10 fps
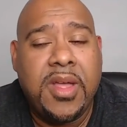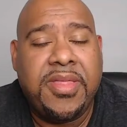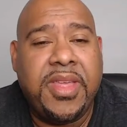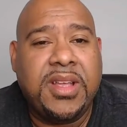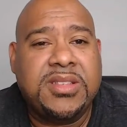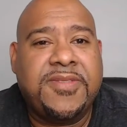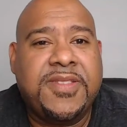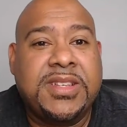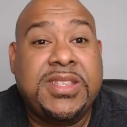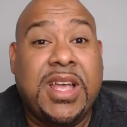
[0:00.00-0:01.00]
things of
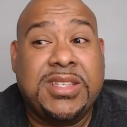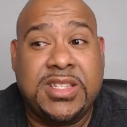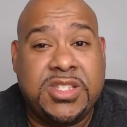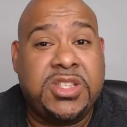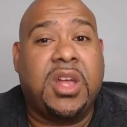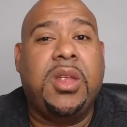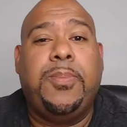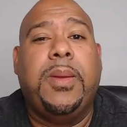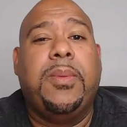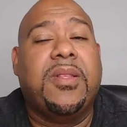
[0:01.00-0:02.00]
success and study
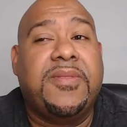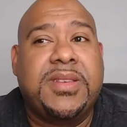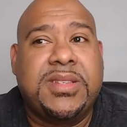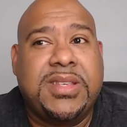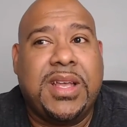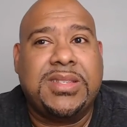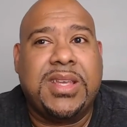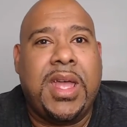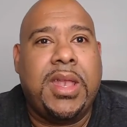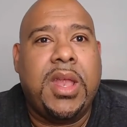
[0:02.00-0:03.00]
people of success.
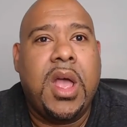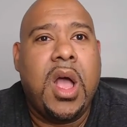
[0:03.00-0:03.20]
And